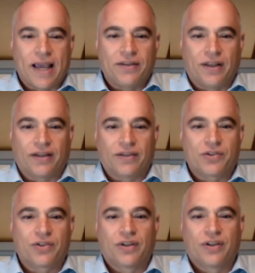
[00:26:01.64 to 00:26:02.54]

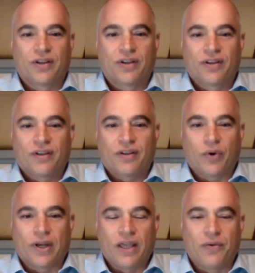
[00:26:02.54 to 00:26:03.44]
attendings
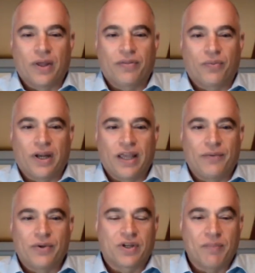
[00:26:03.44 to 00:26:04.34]
when
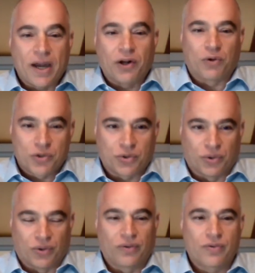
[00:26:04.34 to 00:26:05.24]
he was in medical
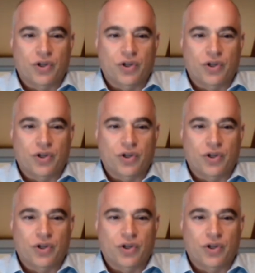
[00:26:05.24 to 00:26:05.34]
school.